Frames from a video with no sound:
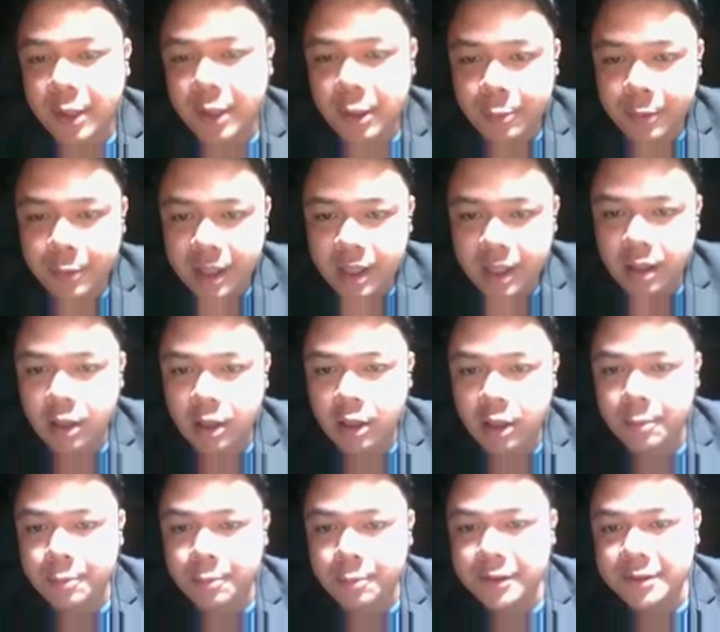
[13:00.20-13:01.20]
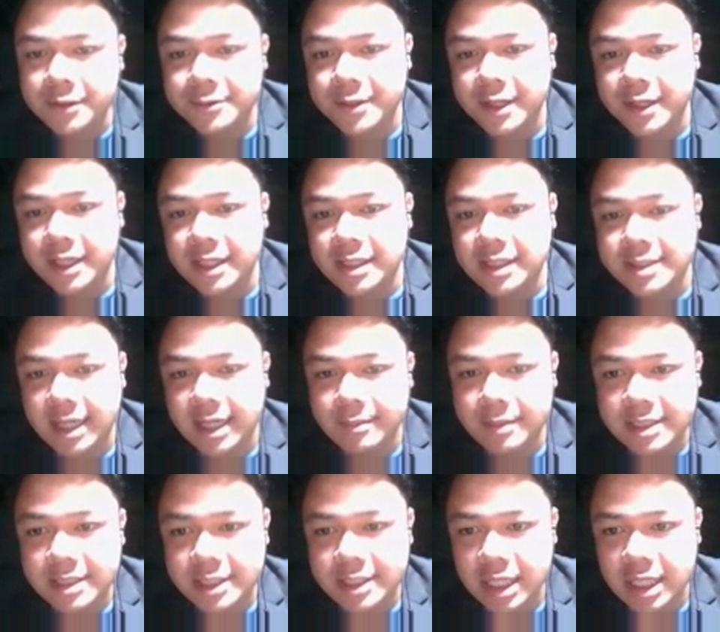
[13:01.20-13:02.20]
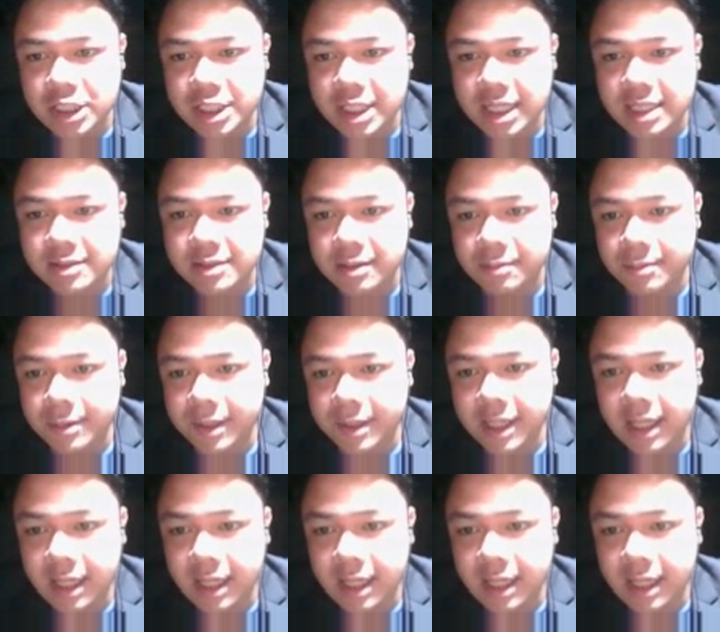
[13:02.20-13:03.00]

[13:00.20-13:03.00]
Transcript: or by asking trainees to email or bring